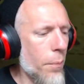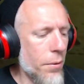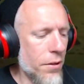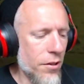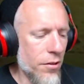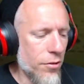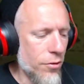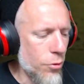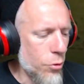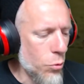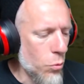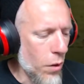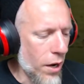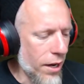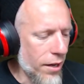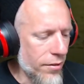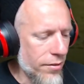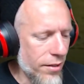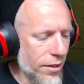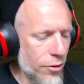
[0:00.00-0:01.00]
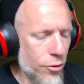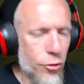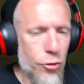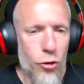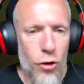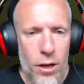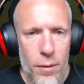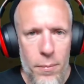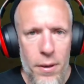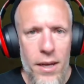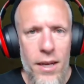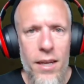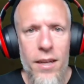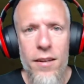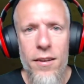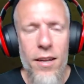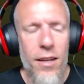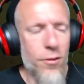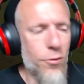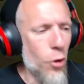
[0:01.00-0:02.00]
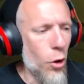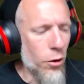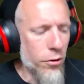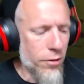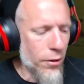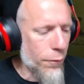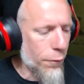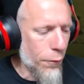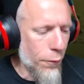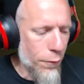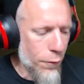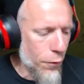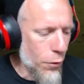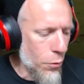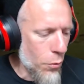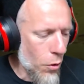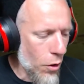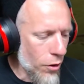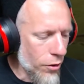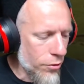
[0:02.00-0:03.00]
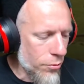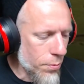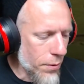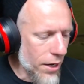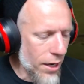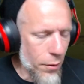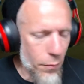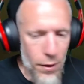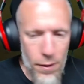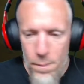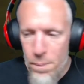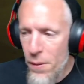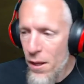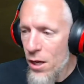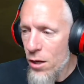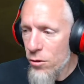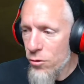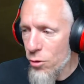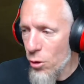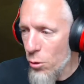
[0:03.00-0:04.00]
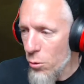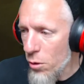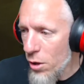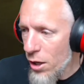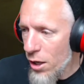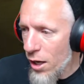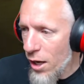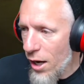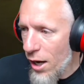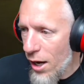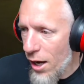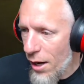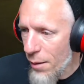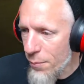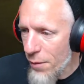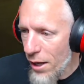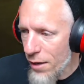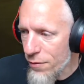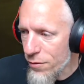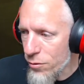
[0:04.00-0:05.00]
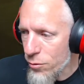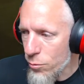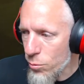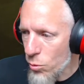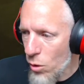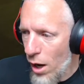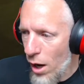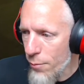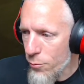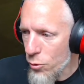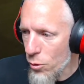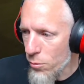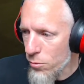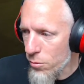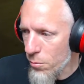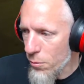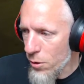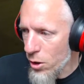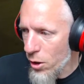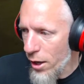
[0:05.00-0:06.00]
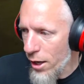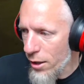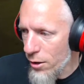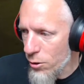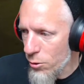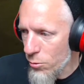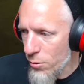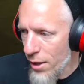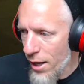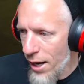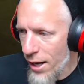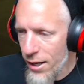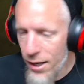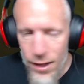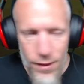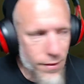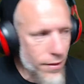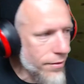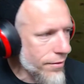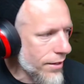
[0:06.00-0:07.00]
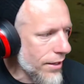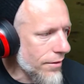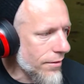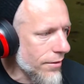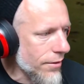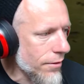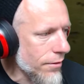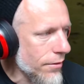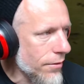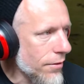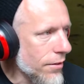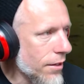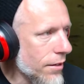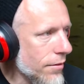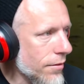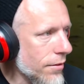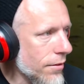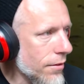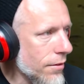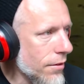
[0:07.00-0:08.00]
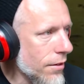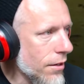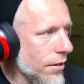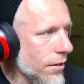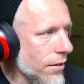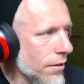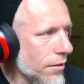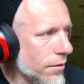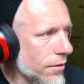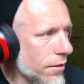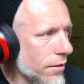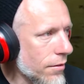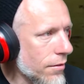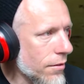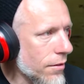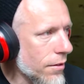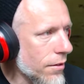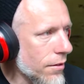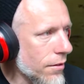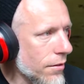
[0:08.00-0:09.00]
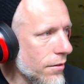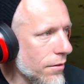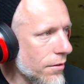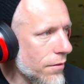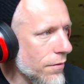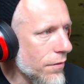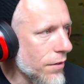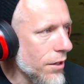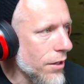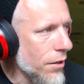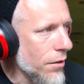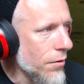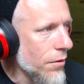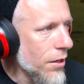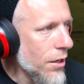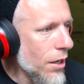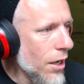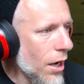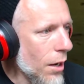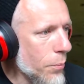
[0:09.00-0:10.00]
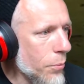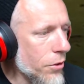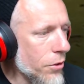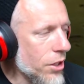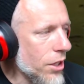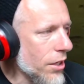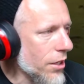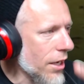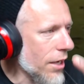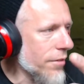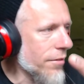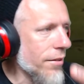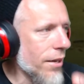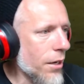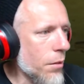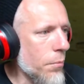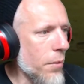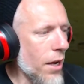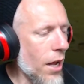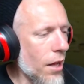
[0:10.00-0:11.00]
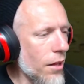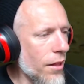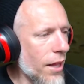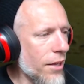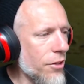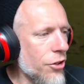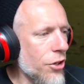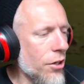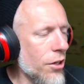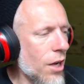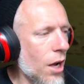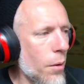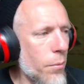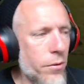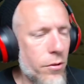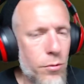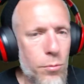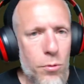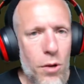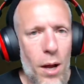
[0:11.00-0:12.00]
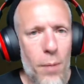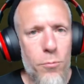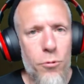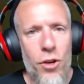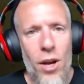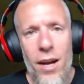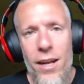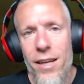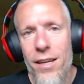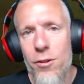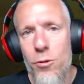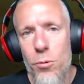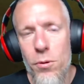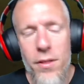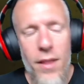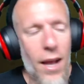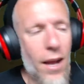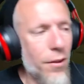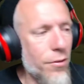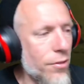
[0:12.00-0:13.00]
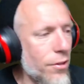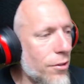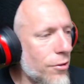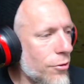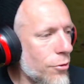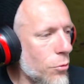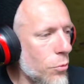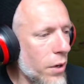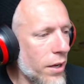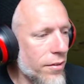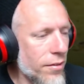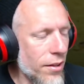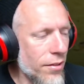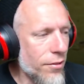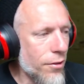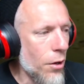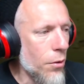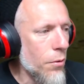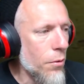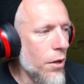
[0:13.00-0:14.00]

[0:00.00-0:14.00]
But there's new ways and streaming, and it's all different for new artists. But anyway, so I'm not even subscribed to them, so I'm gonna go ahead and do that. And let's get to the get to the uh, get to the, the video. I appreciate you guys checking me out. Like, share, comment, subscribe. I'm trying to get to a thousand in two weeks. Let's go.